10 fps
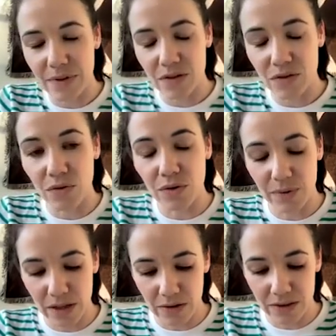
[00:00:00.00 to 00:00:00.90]
talk
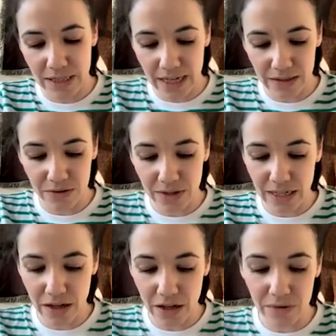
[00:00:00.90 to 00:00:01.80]
with you today is
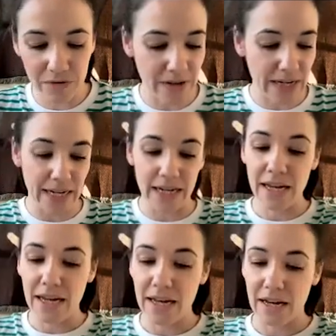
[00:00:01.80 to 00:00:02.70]
really, hopefully,